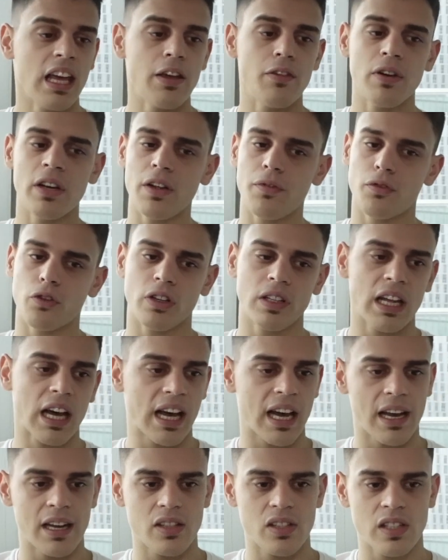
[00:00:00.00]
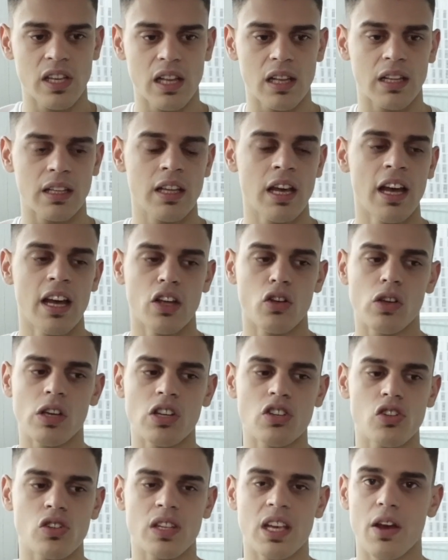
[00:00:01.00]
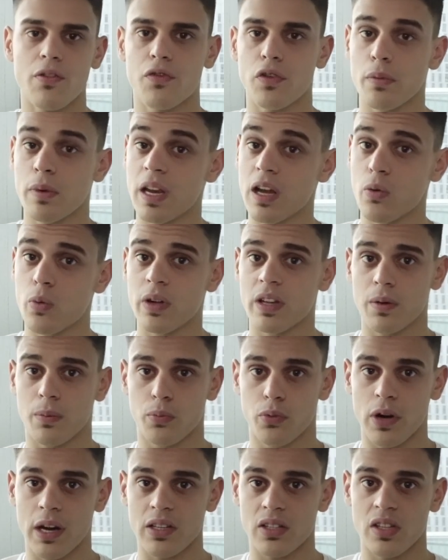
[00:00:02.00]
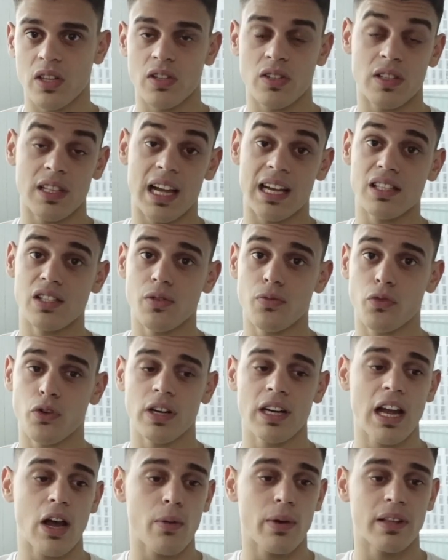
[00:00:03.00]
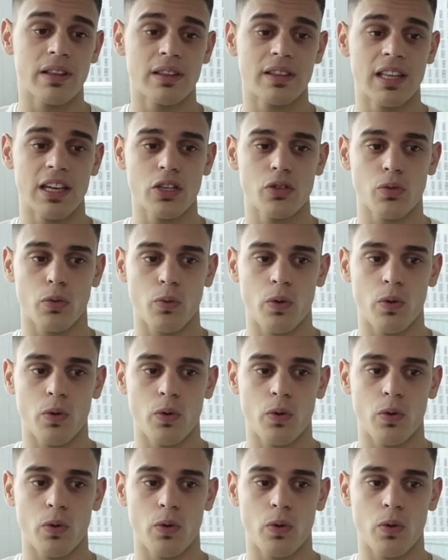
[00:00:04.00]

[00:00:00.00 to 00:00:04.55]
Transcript: Even if you're not gonna sell it, you can just get familiar with the process. That's it for now, and thanks for